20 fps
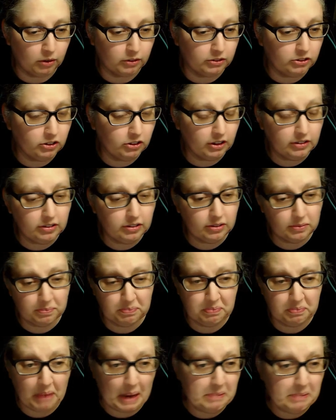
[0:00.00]
just
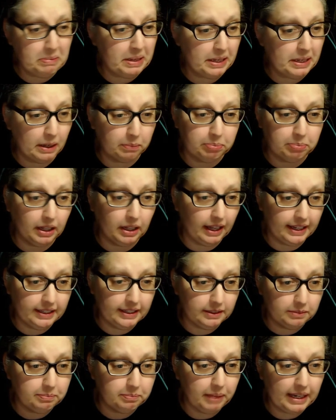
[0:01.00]
maybe a
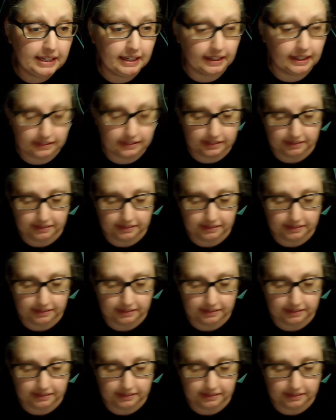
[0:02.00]
plain mint.